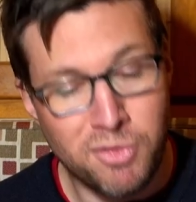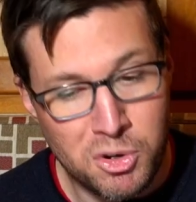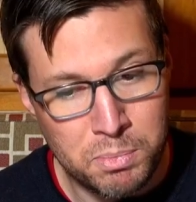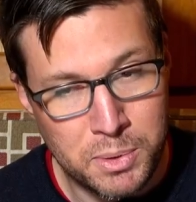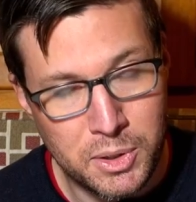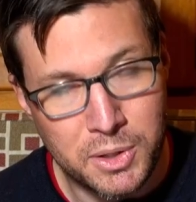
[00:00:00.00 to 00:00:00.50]

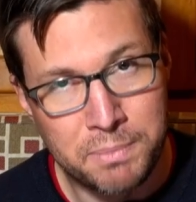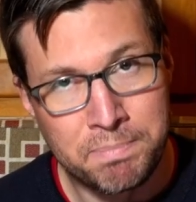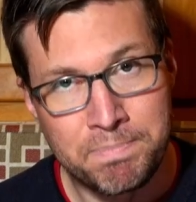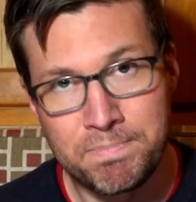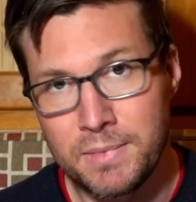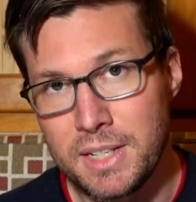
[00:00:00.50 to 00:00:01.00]
phone book.
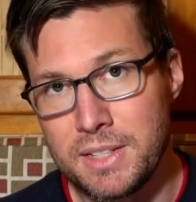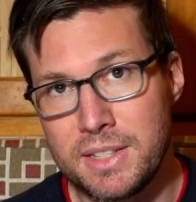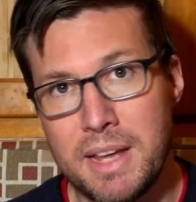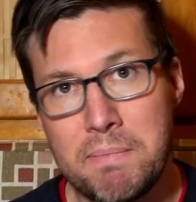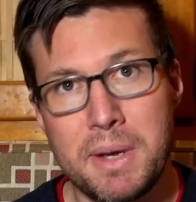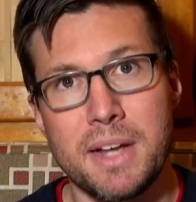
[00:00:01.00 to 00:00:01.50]

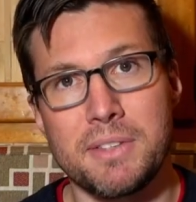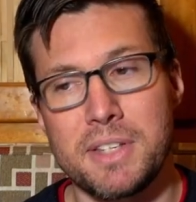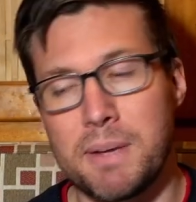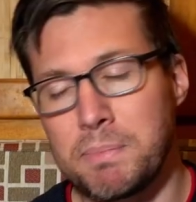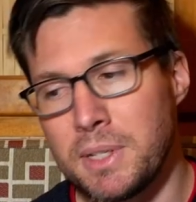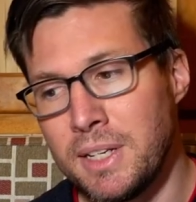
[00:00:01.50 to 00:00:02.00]
Same
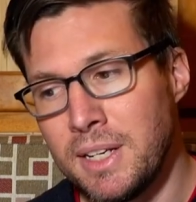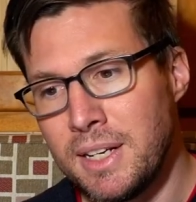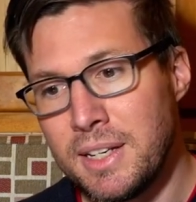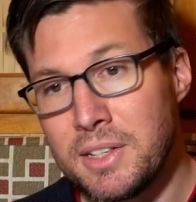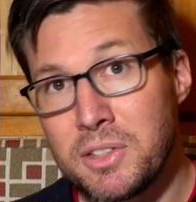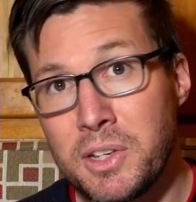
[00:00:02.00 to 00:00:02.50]
concept.
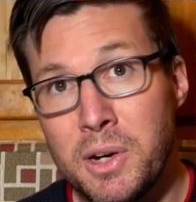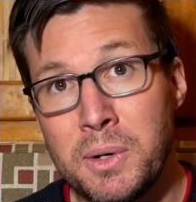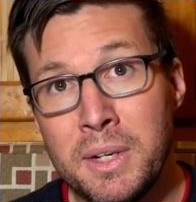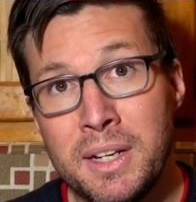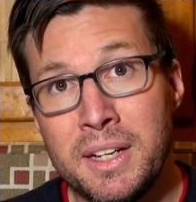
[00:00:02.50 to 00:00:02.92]
So